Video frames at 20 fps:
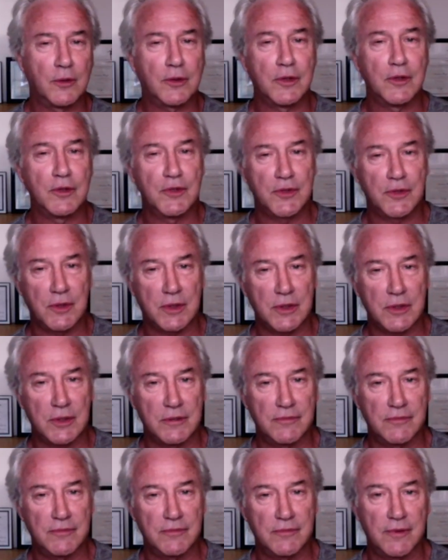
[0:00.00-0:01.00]
constricts the
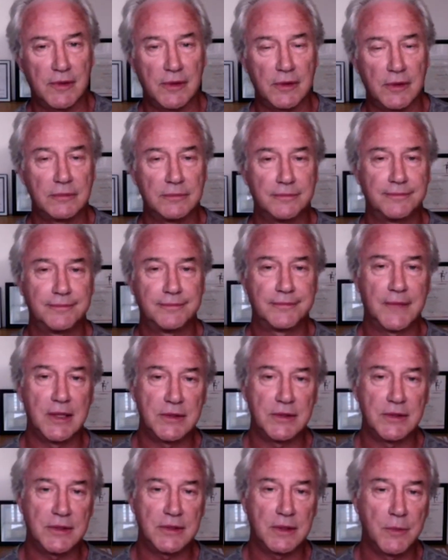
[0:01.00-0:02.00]
flow
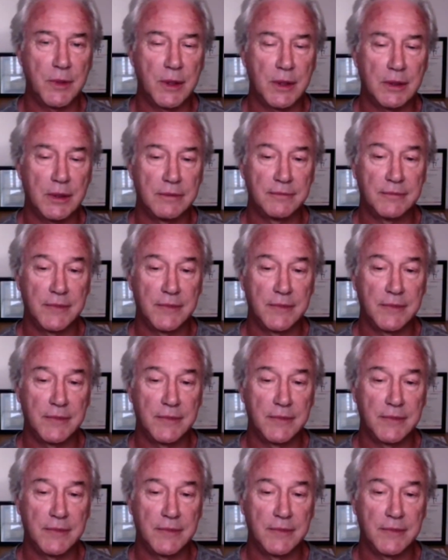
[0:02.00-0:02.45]
in some way.